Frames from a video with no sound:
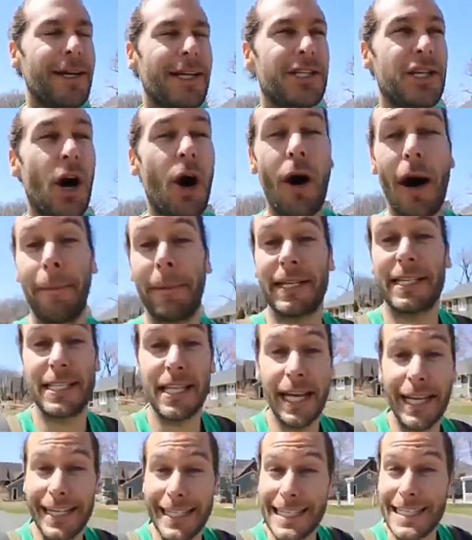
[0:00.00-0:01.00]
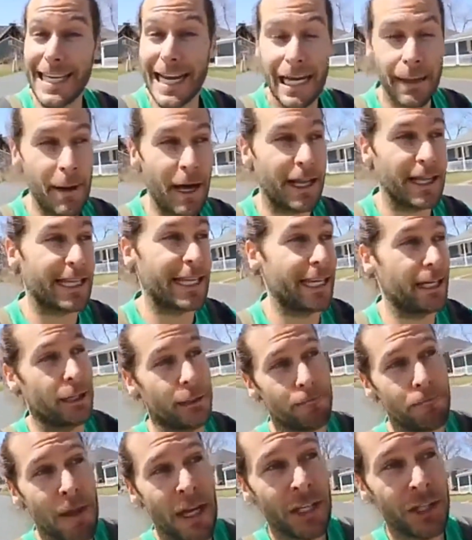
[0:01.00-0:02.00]
So I'm excited to take them out of the
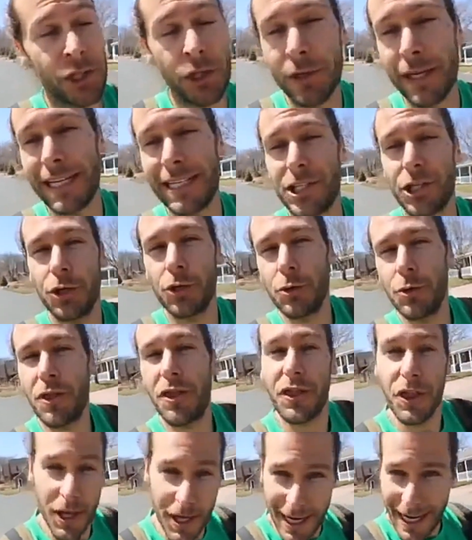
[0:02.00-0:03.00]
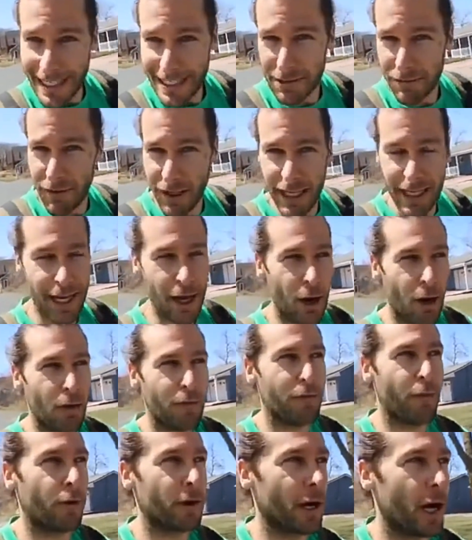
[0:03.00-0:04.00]
kiln. Tune in to the next video
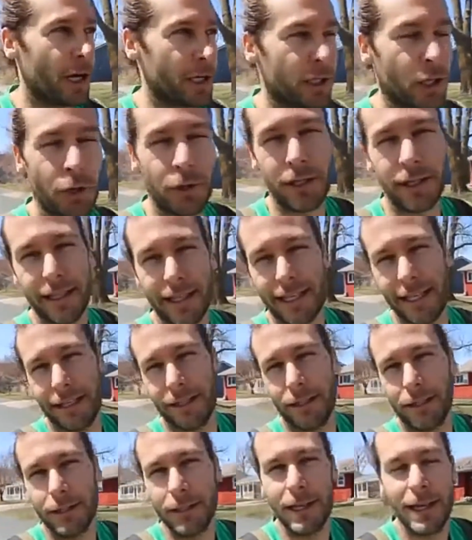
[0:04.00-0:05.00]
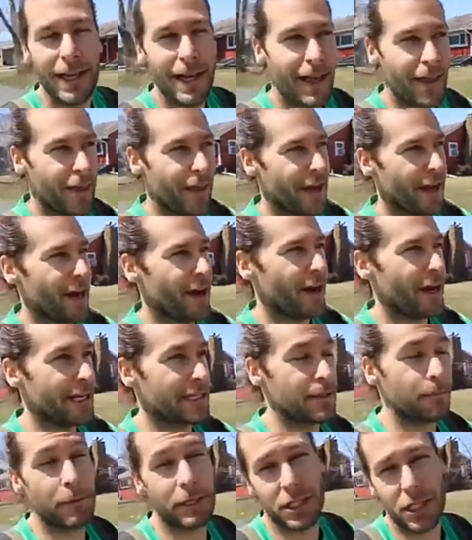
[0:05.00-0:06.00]
for unloading the kiln. There
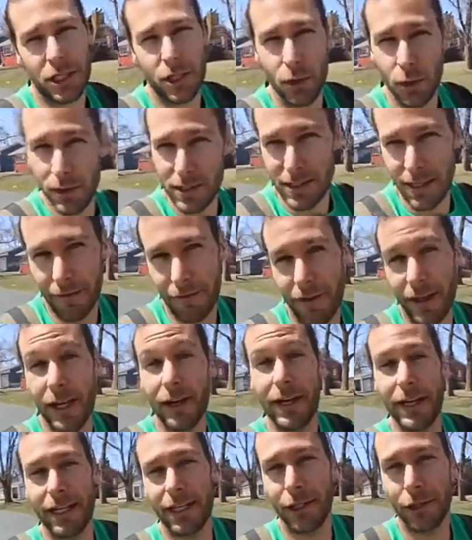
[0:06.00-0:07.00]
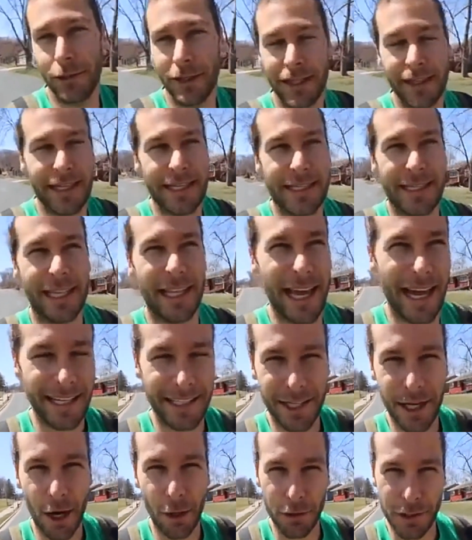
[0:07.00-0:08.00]
is a bunch of cool stuff in there, including these
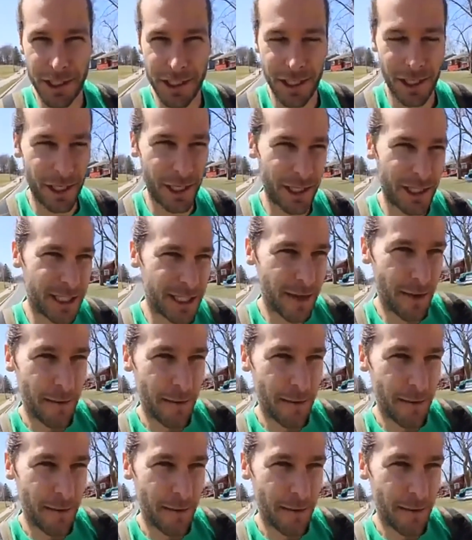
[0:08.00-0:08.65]
glass coasters.